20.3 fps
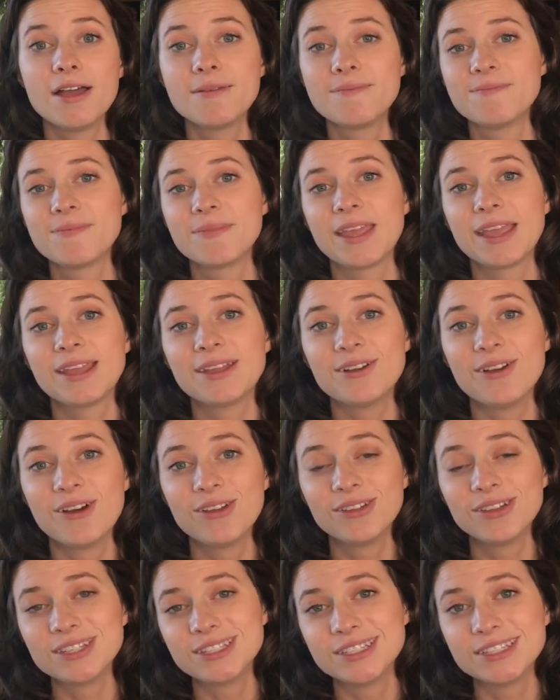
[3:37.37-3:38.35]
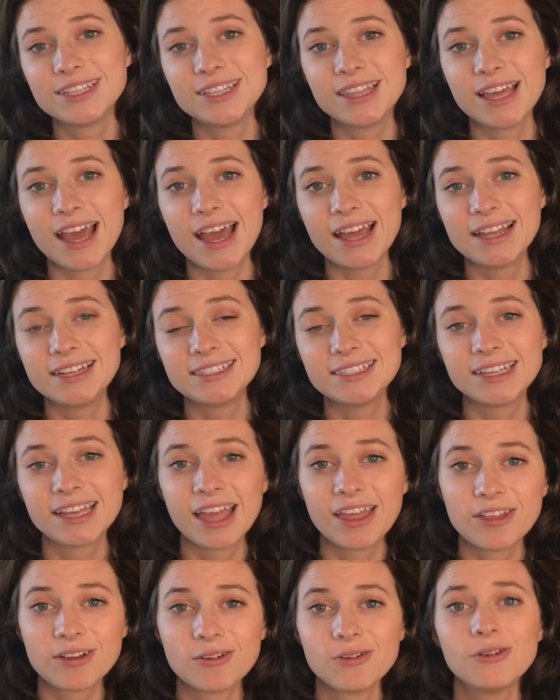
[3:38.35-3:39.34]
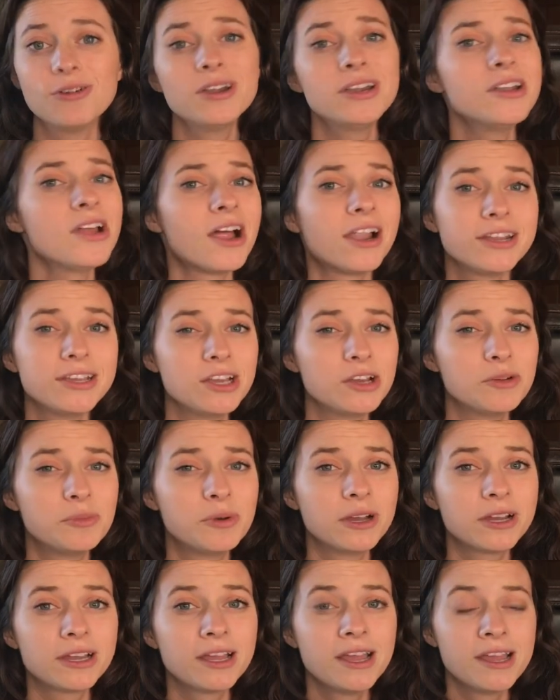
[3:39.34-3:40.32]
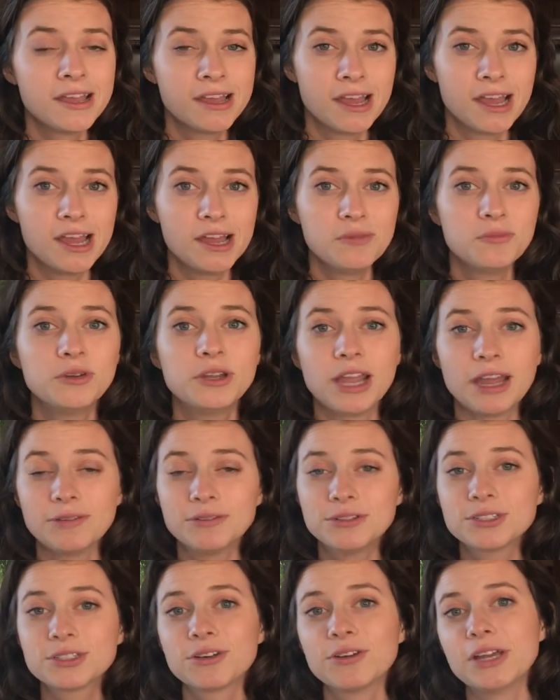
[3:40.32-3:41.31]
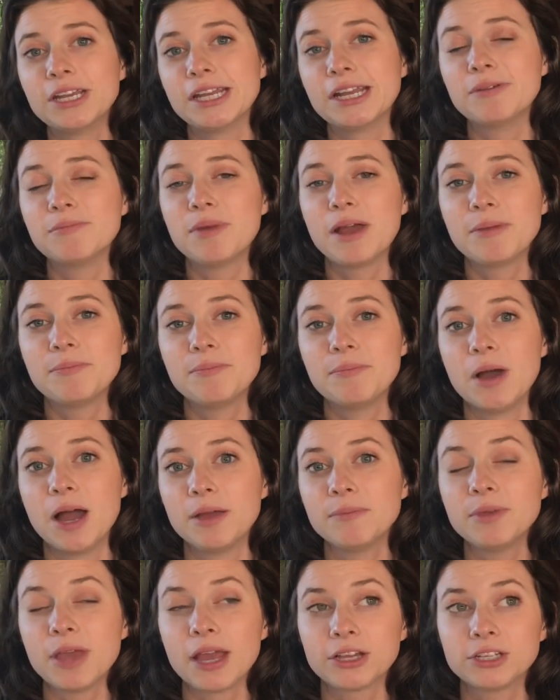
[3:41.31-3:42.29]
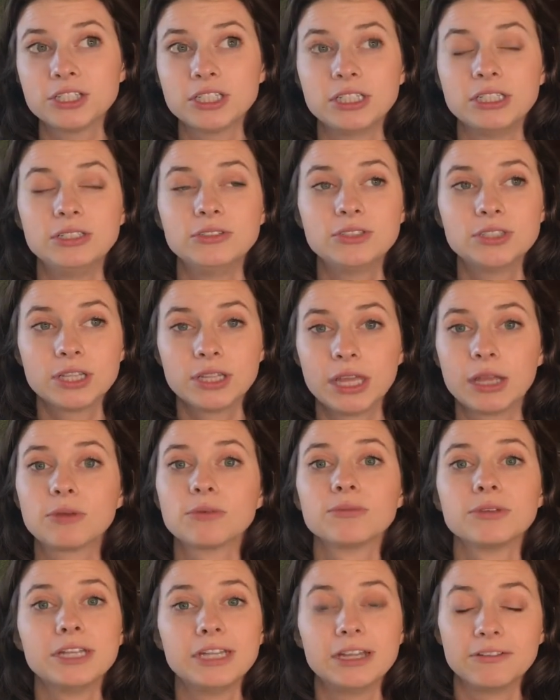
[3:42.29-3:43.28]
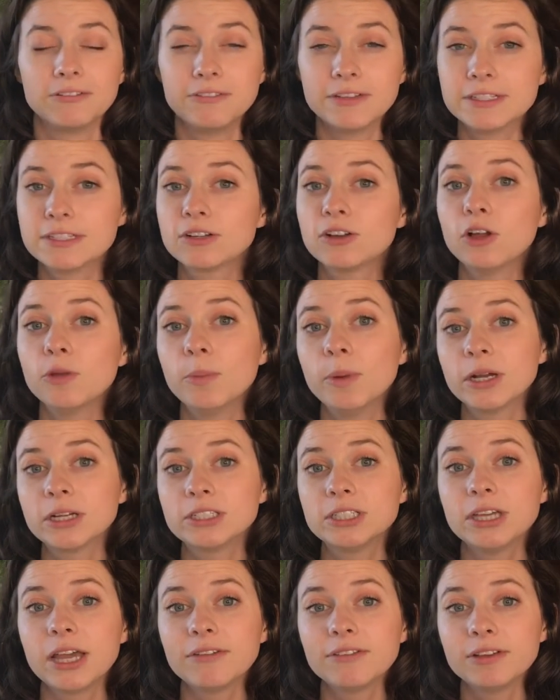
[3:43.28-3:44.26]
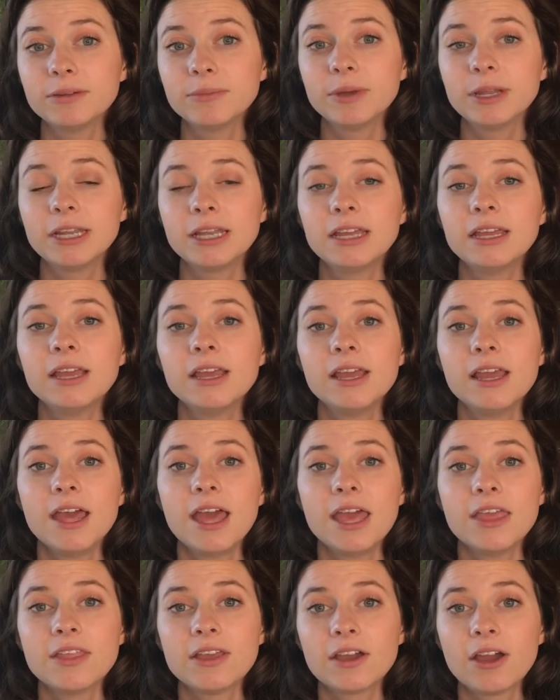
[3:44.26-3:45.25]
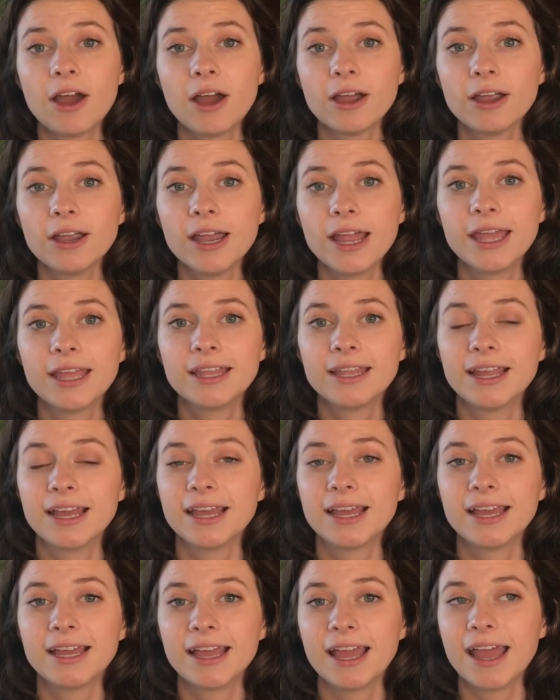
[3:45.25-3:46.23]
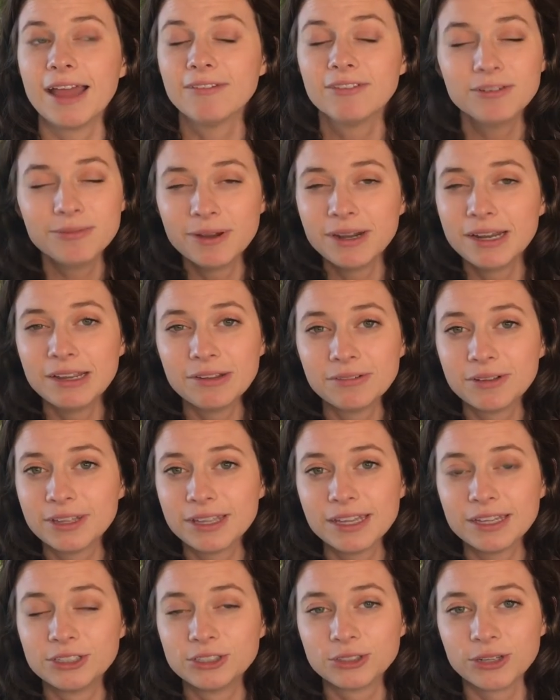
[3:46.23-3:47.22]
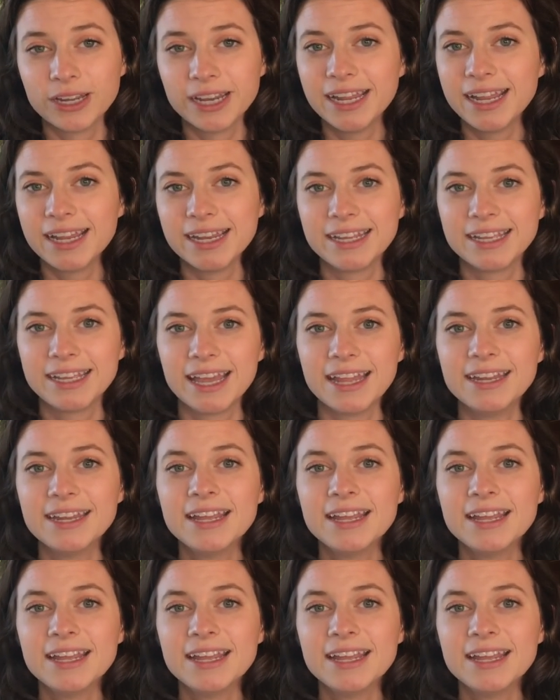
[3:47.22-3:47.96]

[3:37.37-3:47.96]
they can all listen to that together, or an audiobook. When I was growing up, my mom actually used to like read a physical book to everybody in the car, and everybody really enjoyed it. And again,